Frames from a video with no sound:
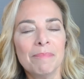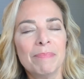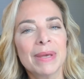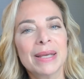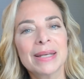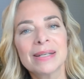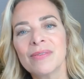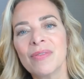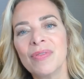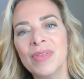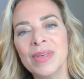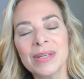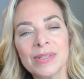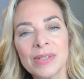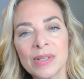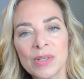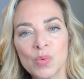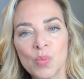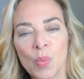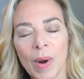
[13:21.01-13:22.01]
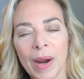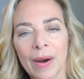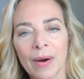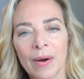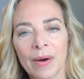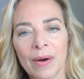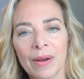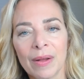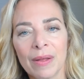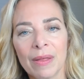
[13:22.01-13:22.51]
because this is
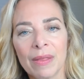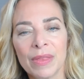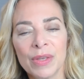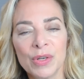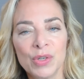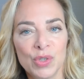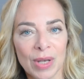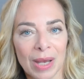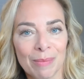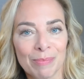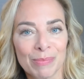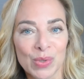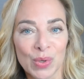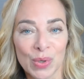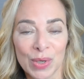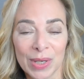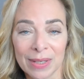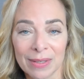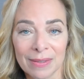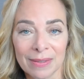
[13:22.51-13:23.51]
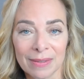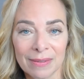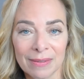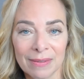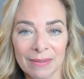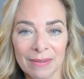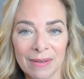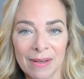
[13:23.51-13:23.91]
where the gems are hidden.